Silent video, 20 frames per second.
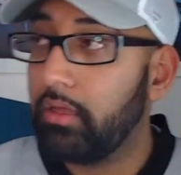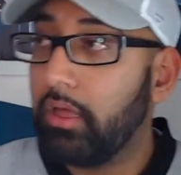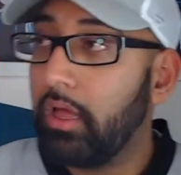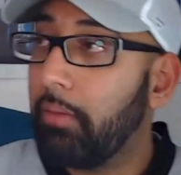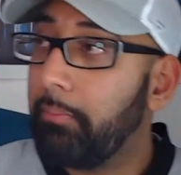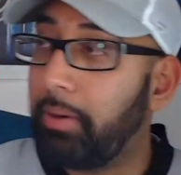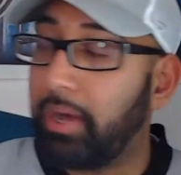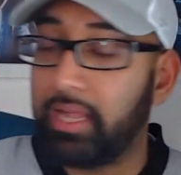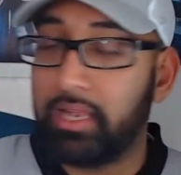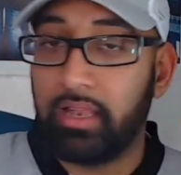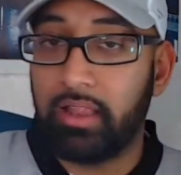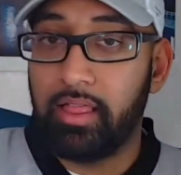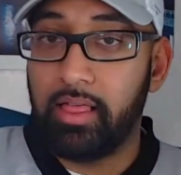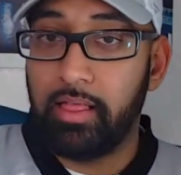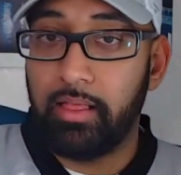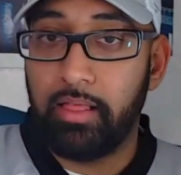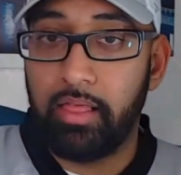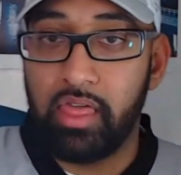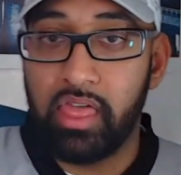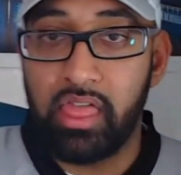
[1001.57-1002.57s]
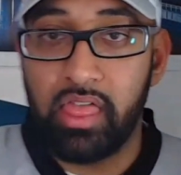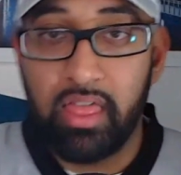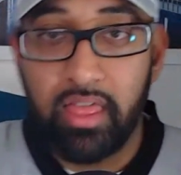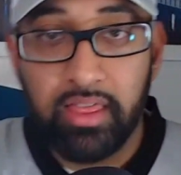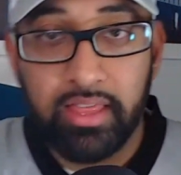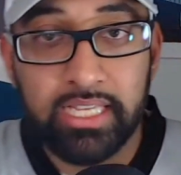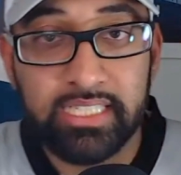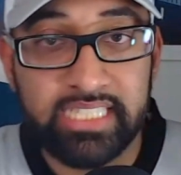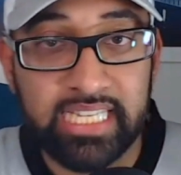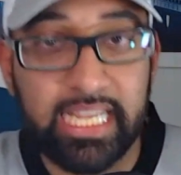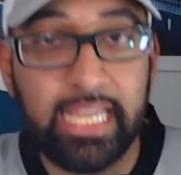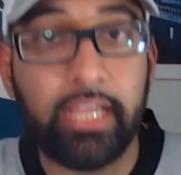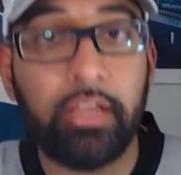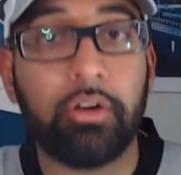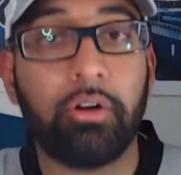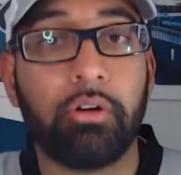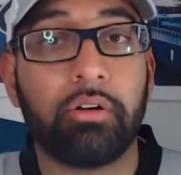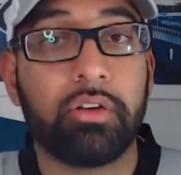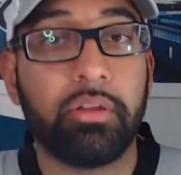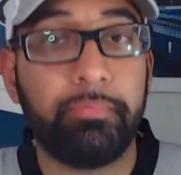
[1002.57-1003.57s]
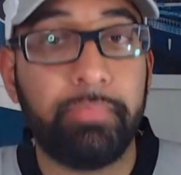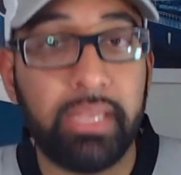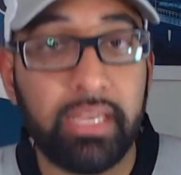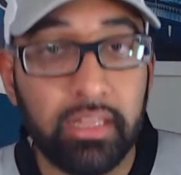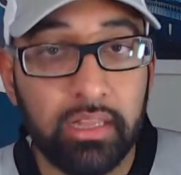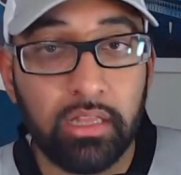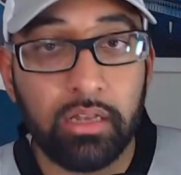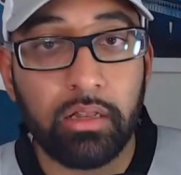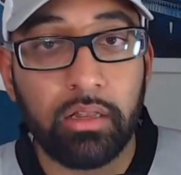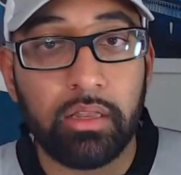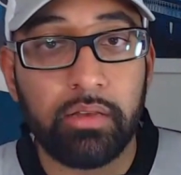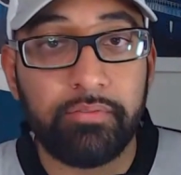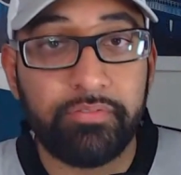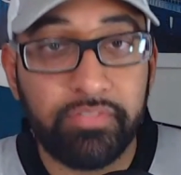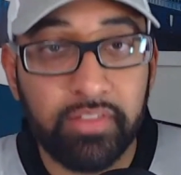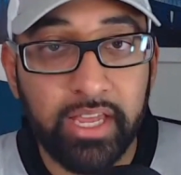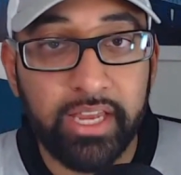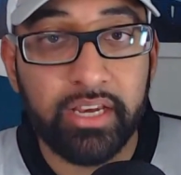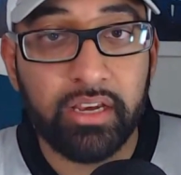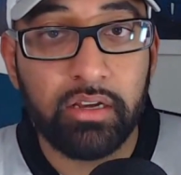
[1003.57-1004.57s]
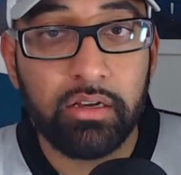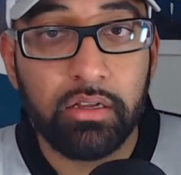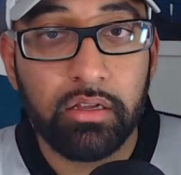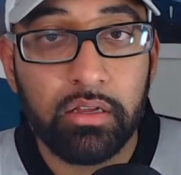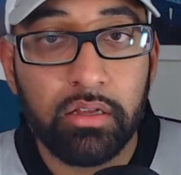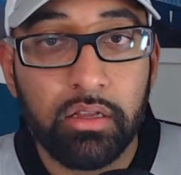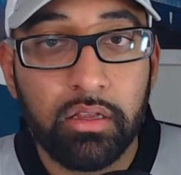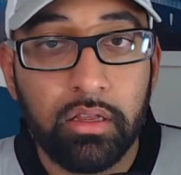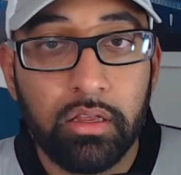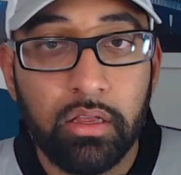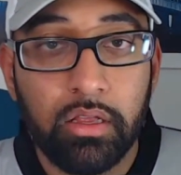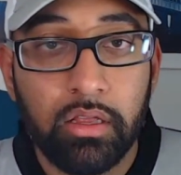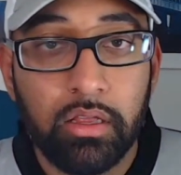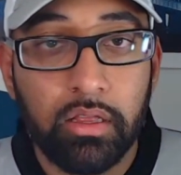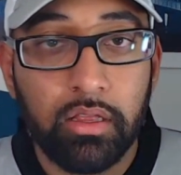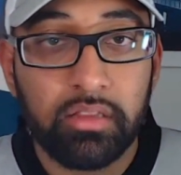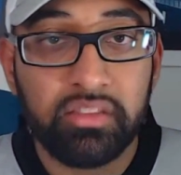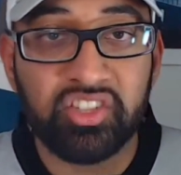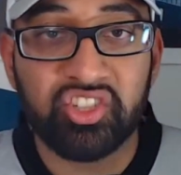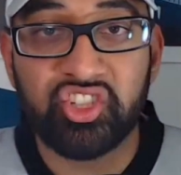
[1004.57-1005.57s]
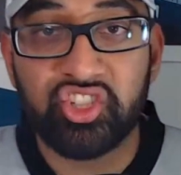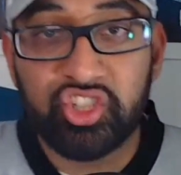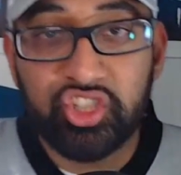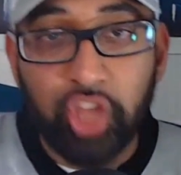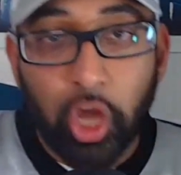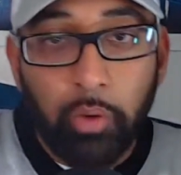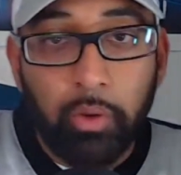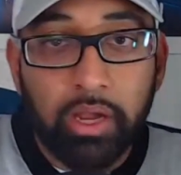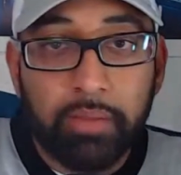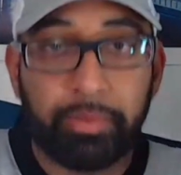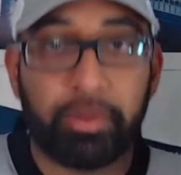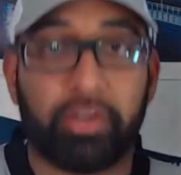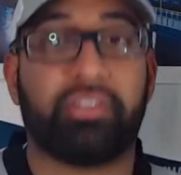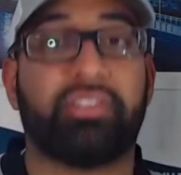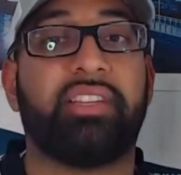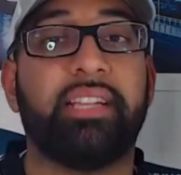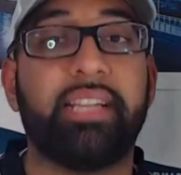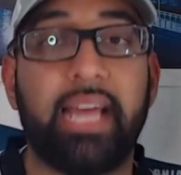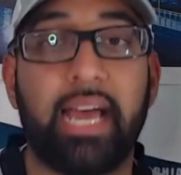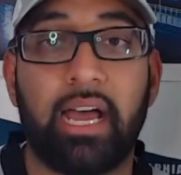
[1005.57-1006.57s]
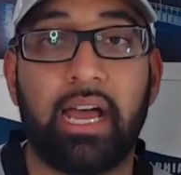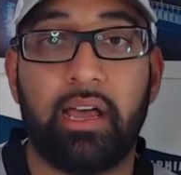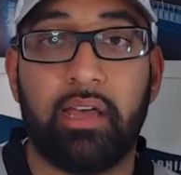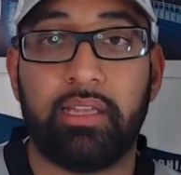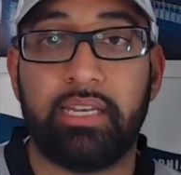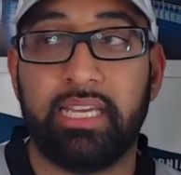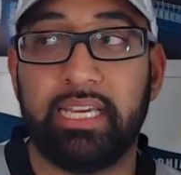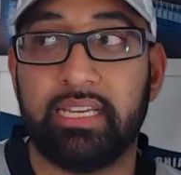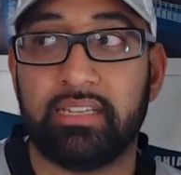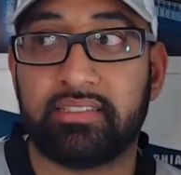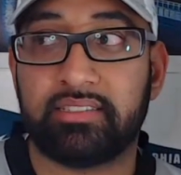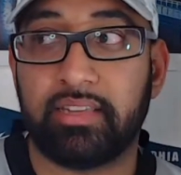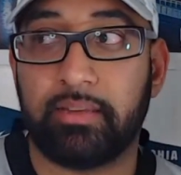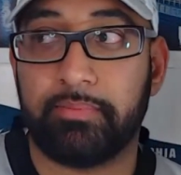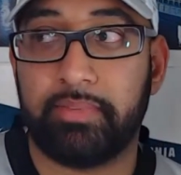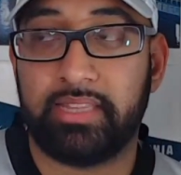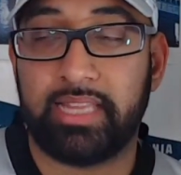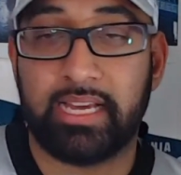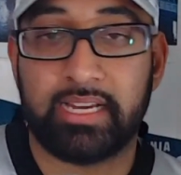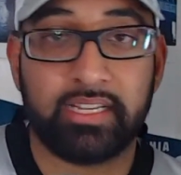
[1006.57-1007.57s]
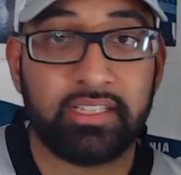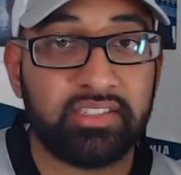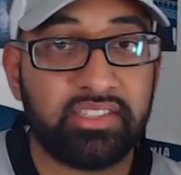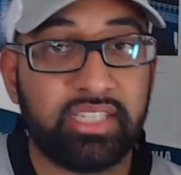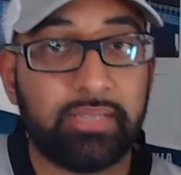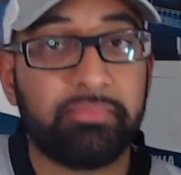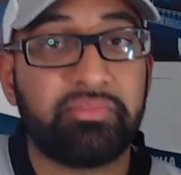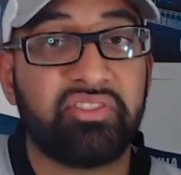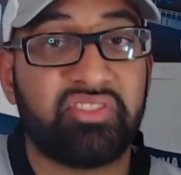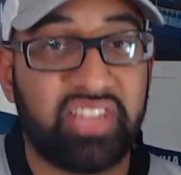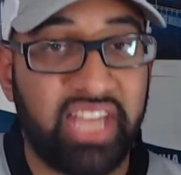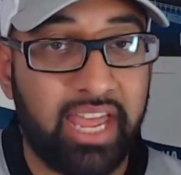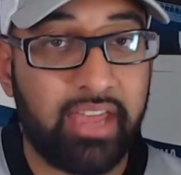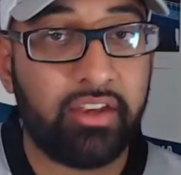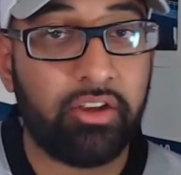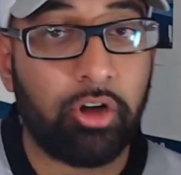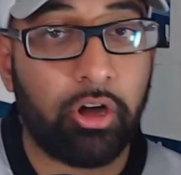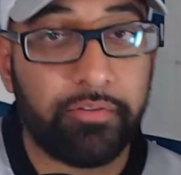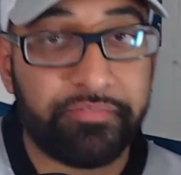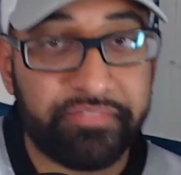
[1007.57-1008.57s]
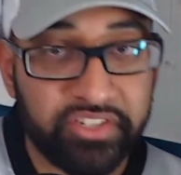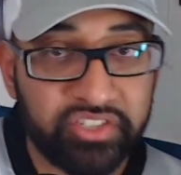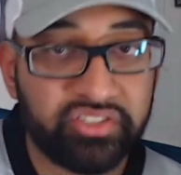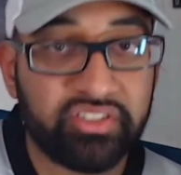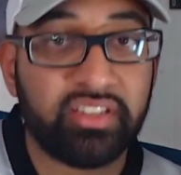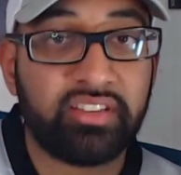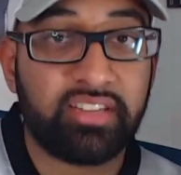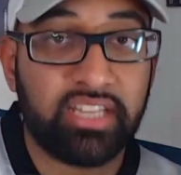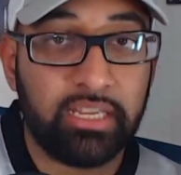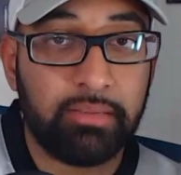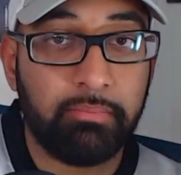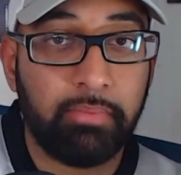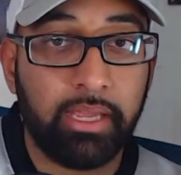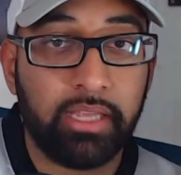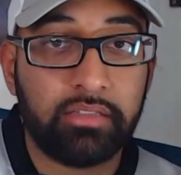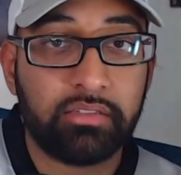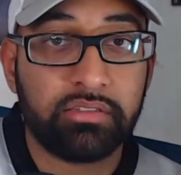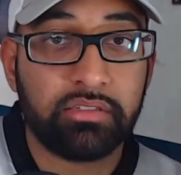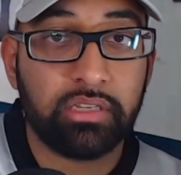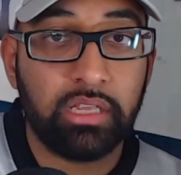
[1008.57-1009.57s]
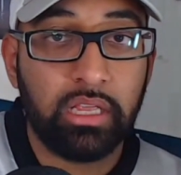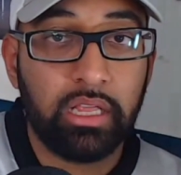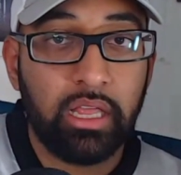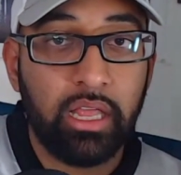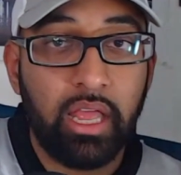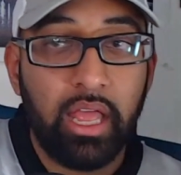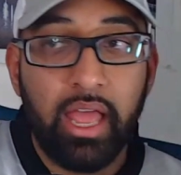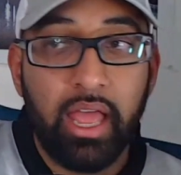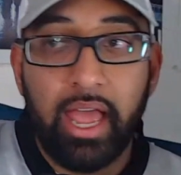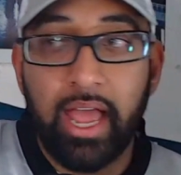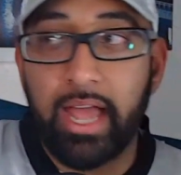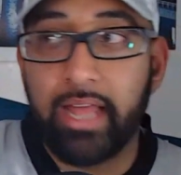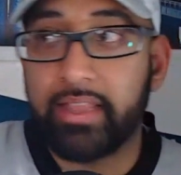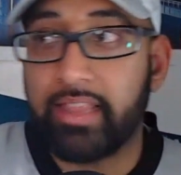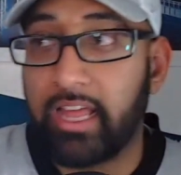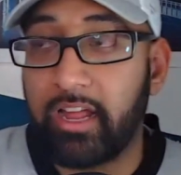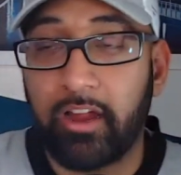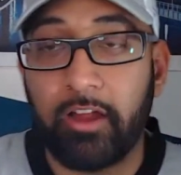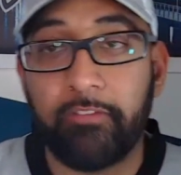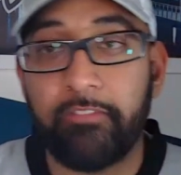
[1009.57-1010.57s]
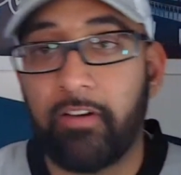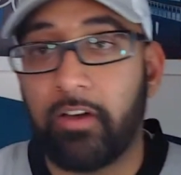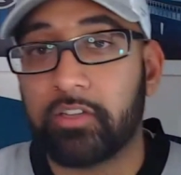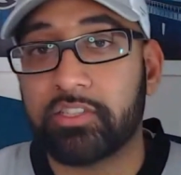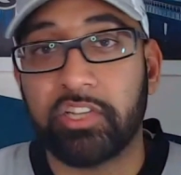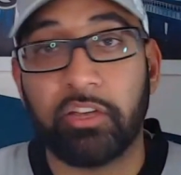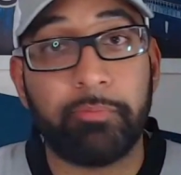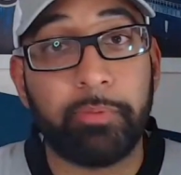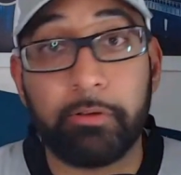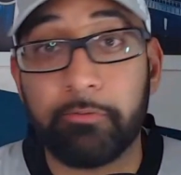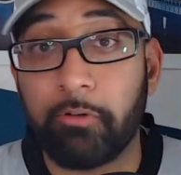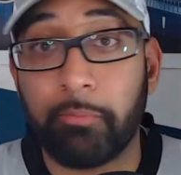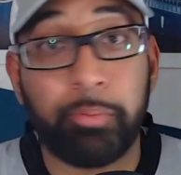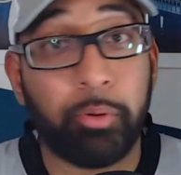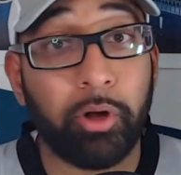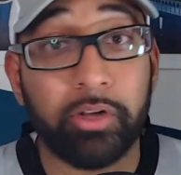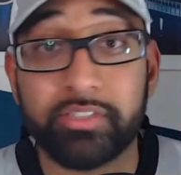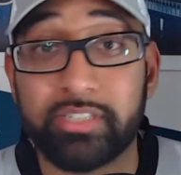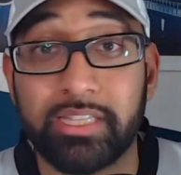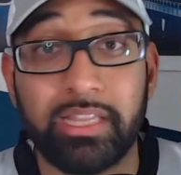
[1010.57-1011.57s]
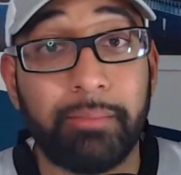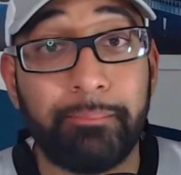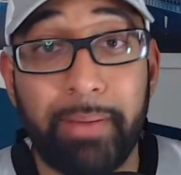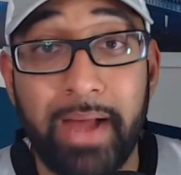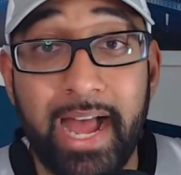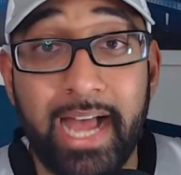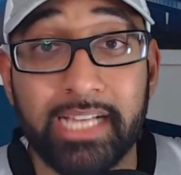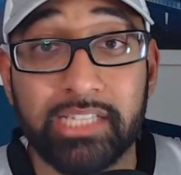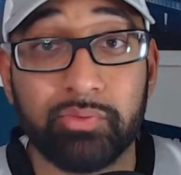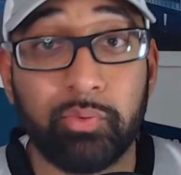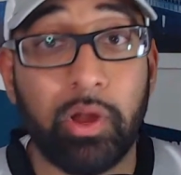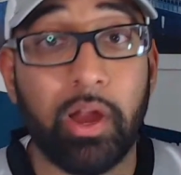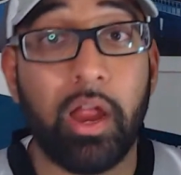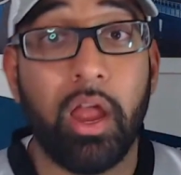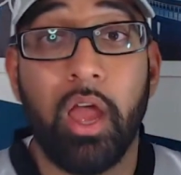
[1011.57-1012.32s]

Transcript: But his ego could be a little inflated. The stoic personality is something that could seem standoffish to teammates. And there have also been reports in the past where